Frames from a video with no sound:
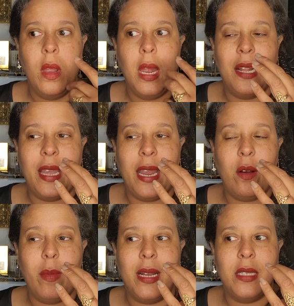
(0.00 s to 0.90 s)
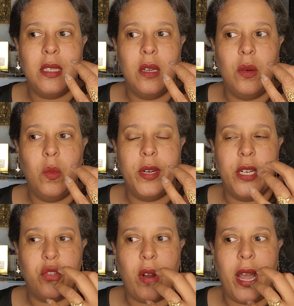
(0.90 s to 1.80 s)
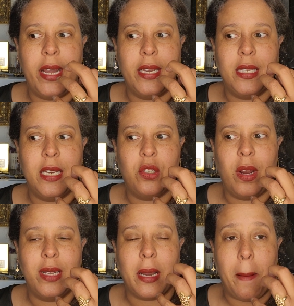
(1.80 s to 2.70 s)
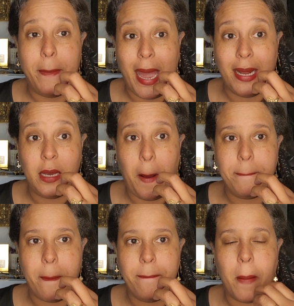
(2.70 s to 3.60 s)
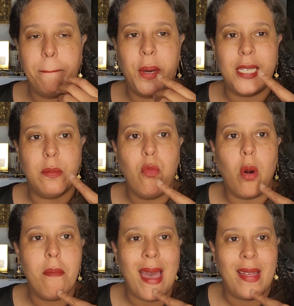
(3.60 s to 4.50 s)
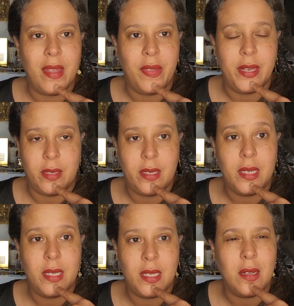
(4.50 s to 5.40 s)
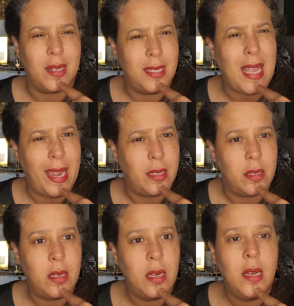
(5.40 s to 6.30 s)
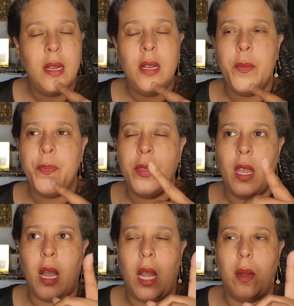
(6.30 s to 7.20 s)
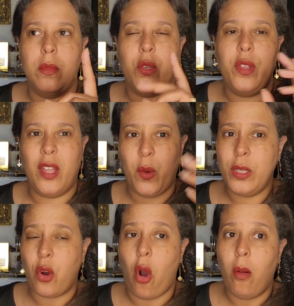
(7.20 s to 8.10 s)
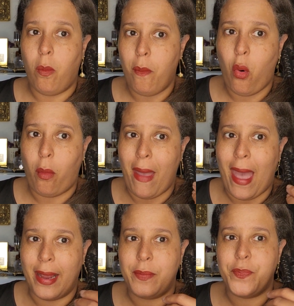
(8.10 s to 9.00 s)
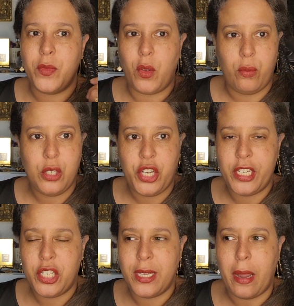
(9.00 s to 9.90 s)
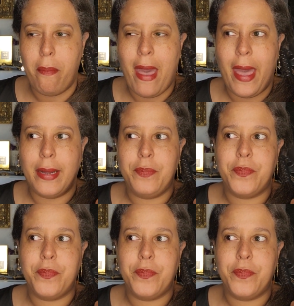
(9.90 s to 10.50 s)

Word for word: And the Hermes, when it dries, it dries like a matte, but it's more matte than this. This is still a satin. Um, so the other ones are all more matte. The Rouge H is like a matte.